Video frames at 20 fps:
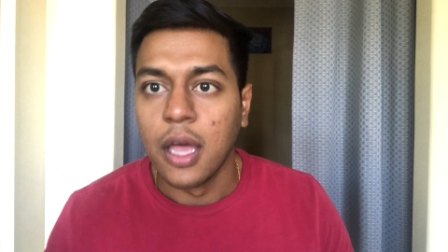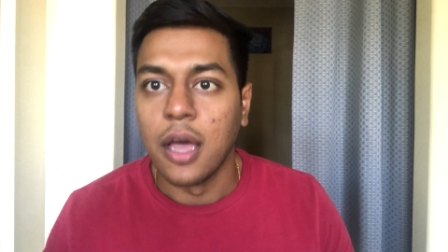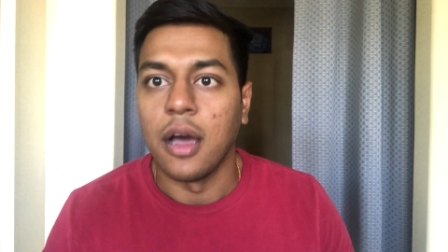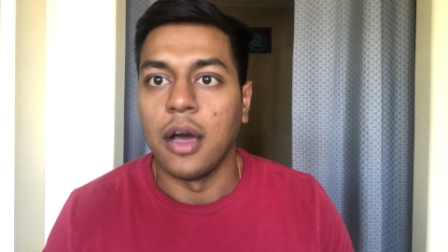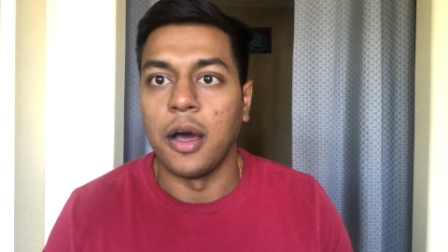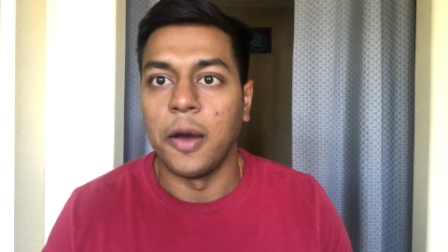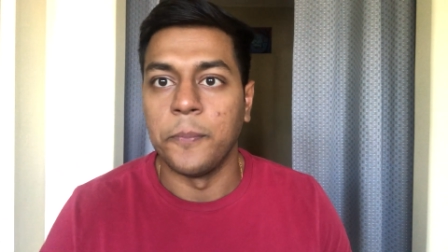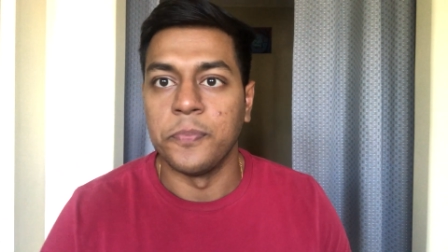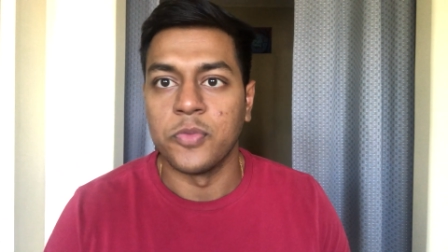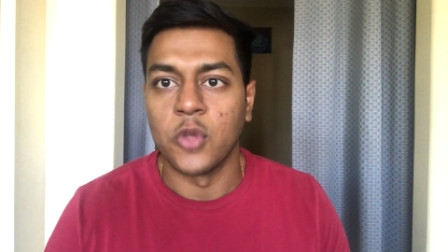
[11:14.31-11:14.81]

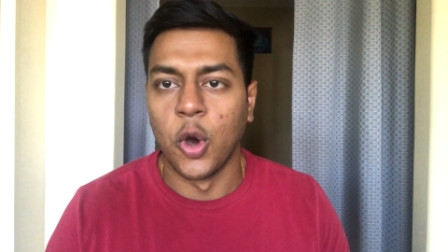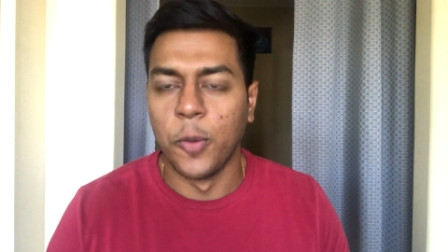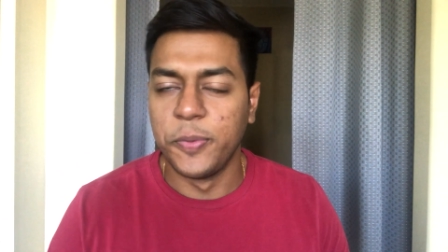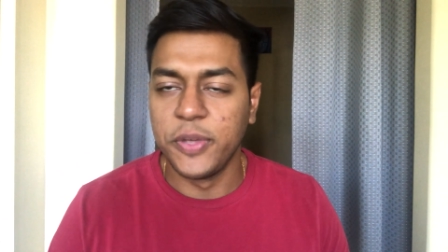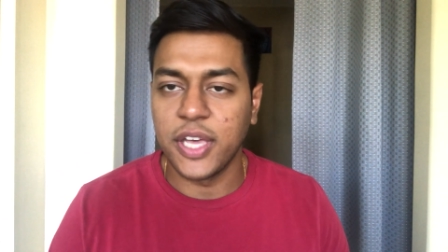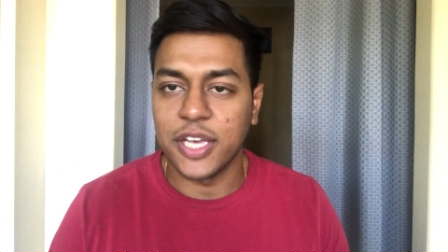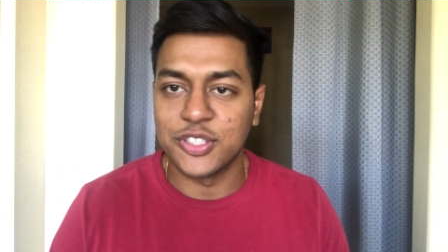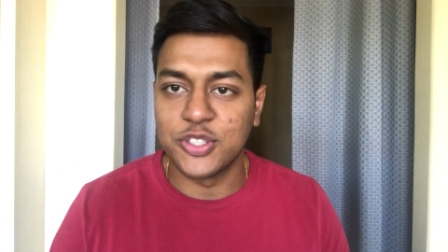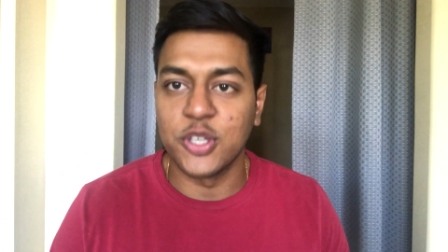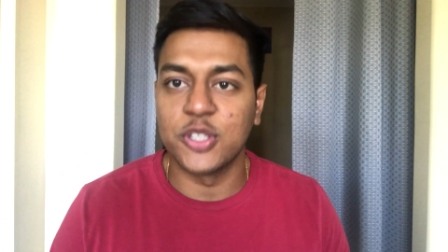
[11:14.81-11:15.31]
Um, hope
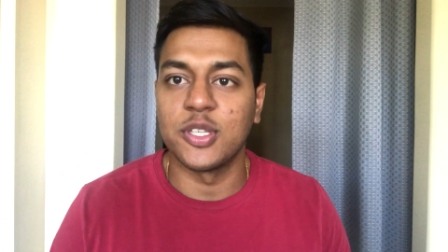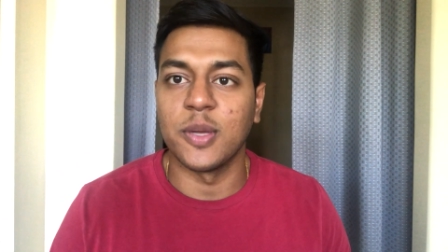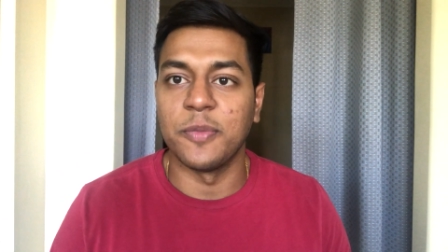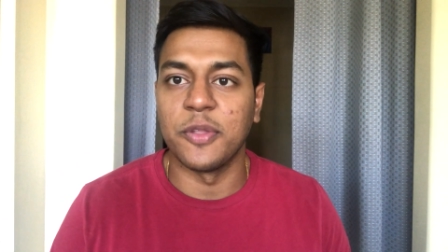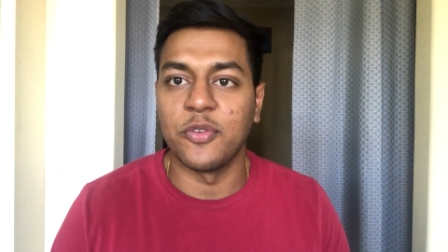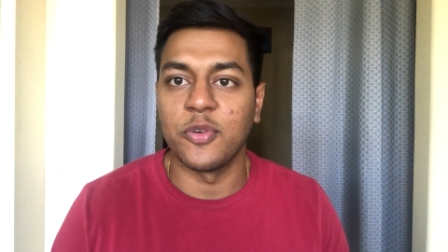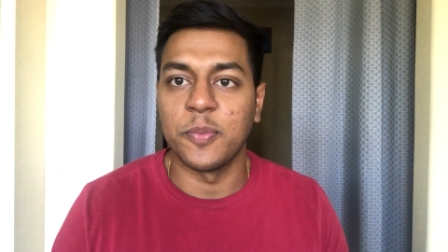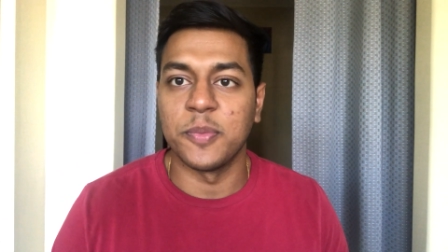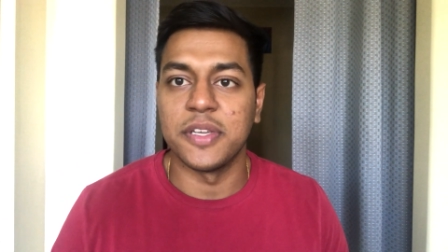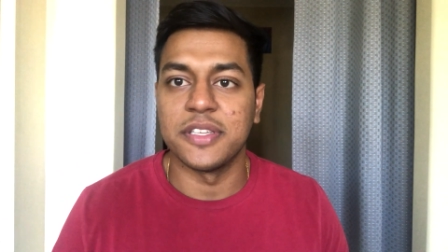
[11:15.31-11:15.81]
you guys took
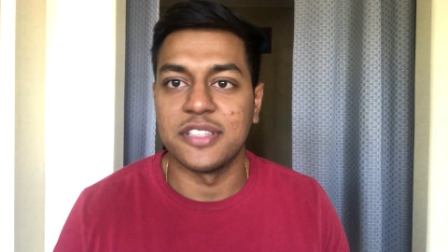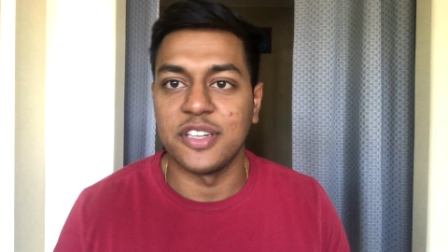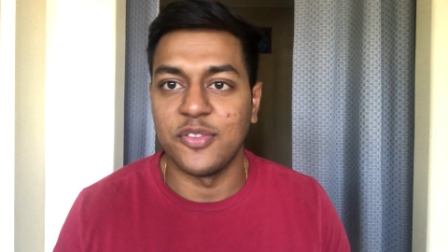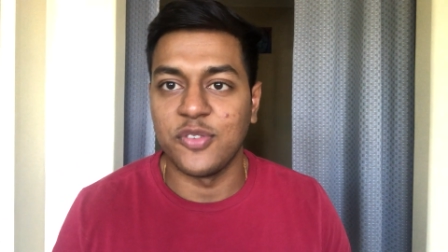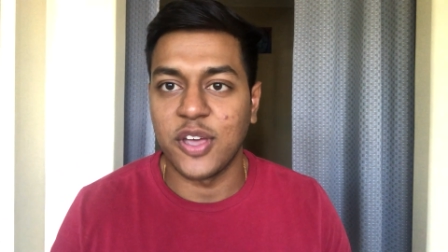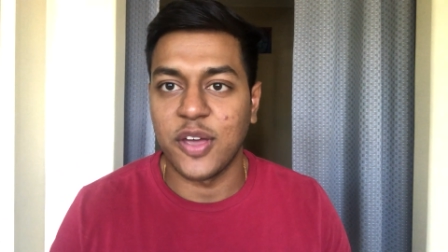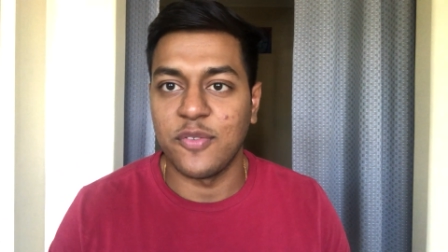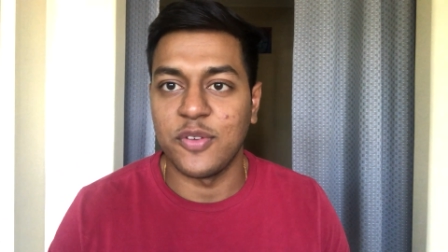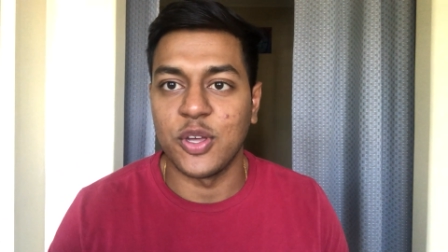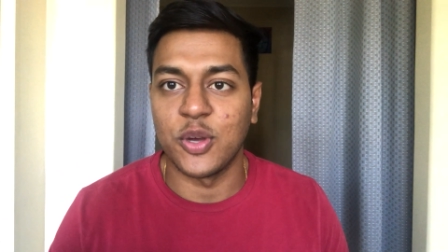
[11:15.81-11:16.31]
something from this, and if
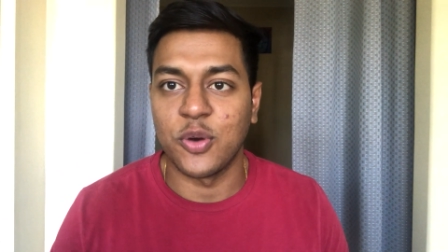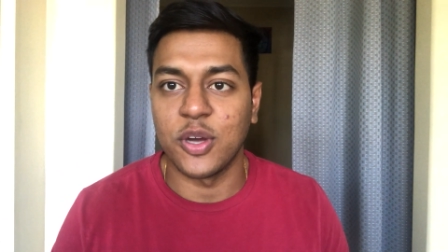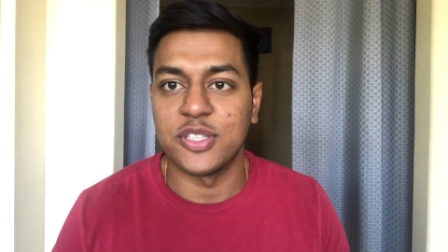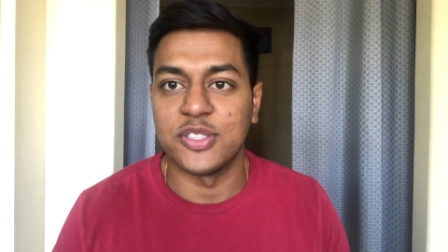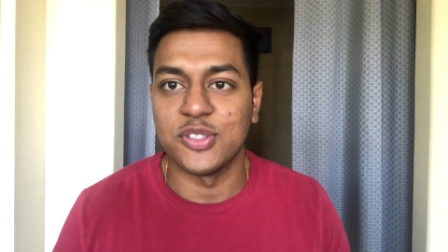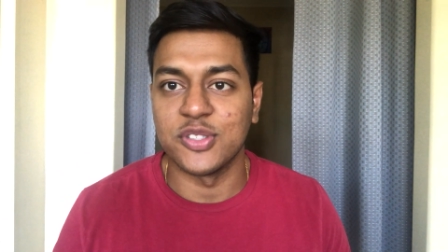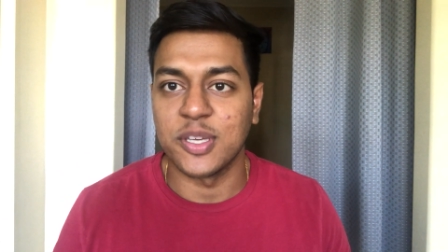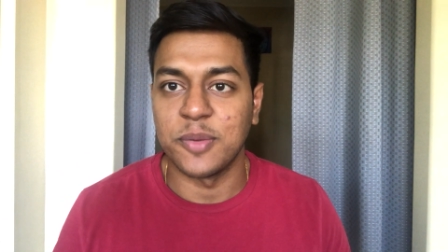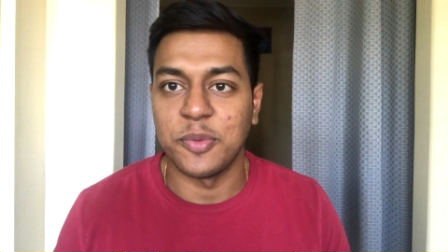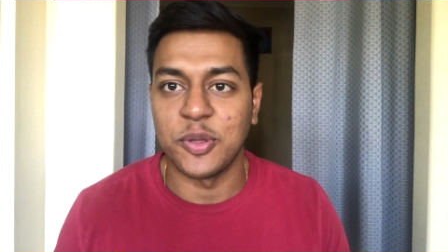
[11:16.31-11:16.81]
you have any
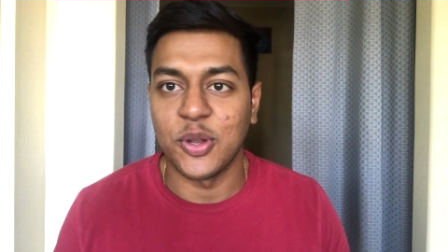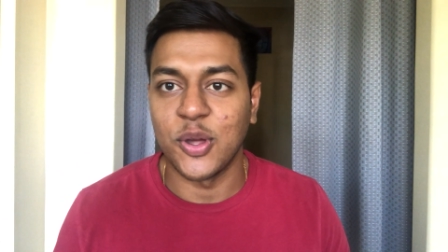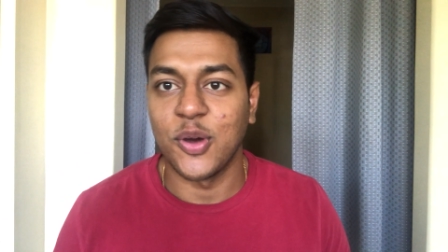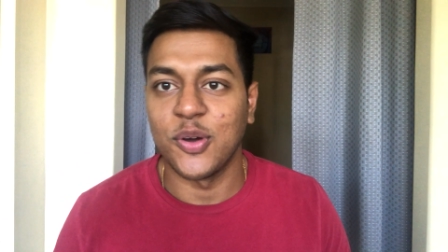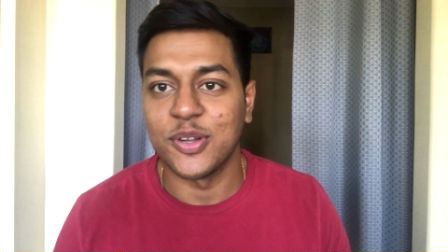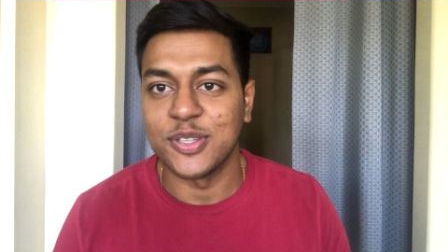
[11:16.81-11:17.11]
questions, let me know.